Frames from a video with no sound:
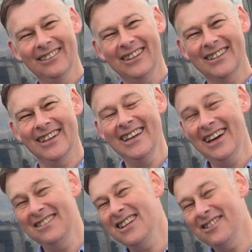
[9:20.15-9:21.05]
But yeah,
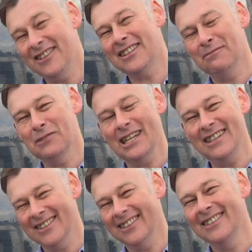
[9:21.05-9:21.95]
it was an interesting
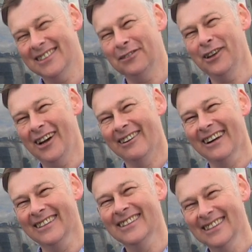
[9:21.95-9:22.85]
place to fly around.